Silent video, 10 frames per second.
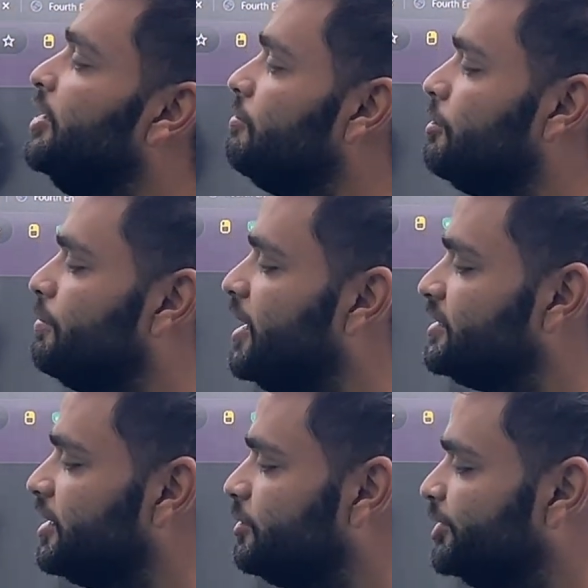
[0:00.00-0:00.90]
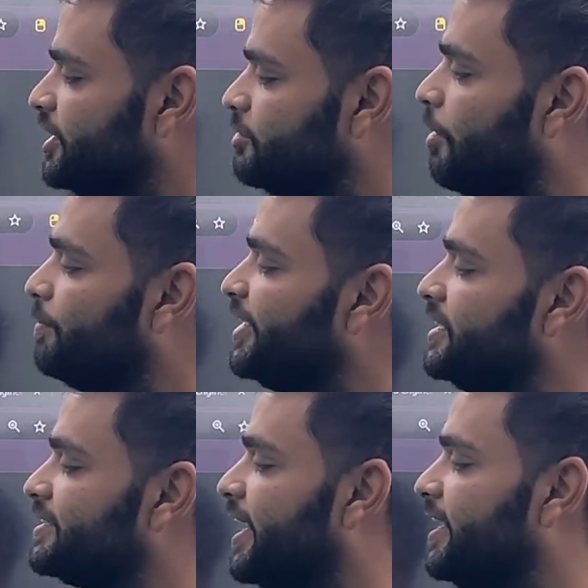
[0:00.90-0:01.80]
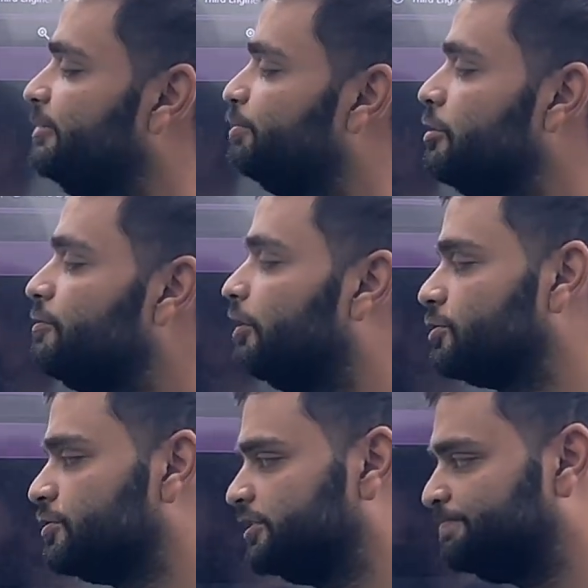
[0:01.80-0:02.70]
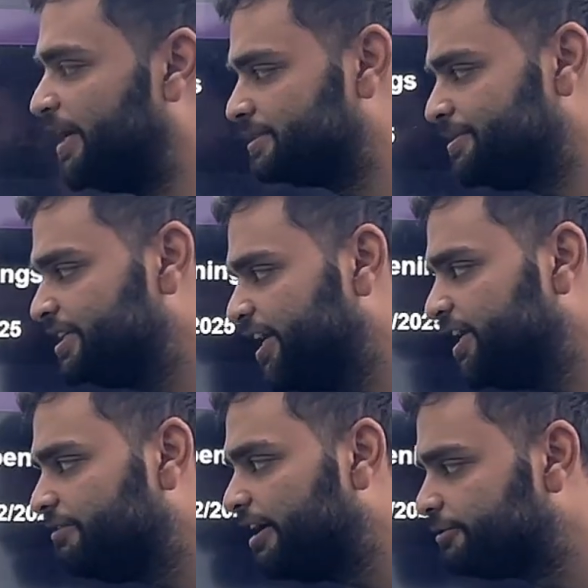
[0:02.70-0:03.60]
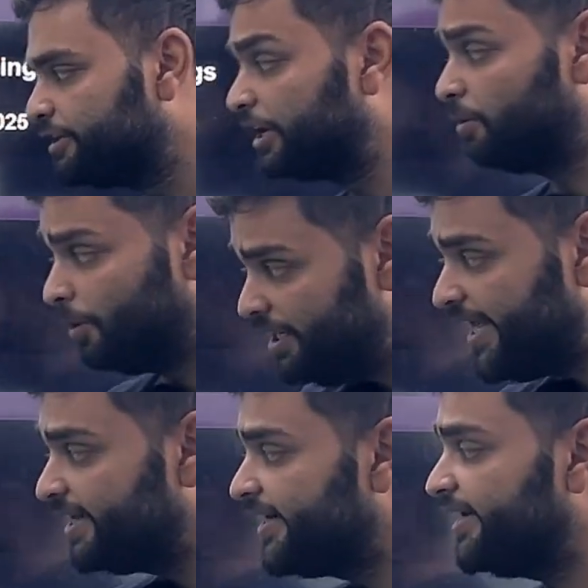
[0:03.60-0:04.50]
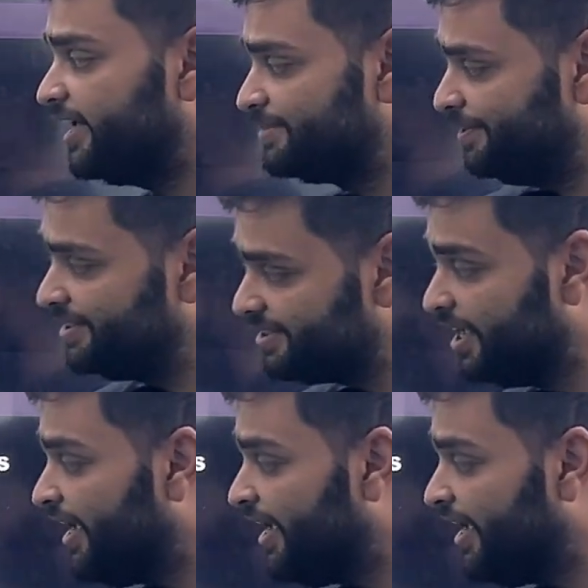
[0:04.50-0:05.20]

For Master, today's job opening is there in Blue Fortune Ship Management. They required for their oil tanker experience.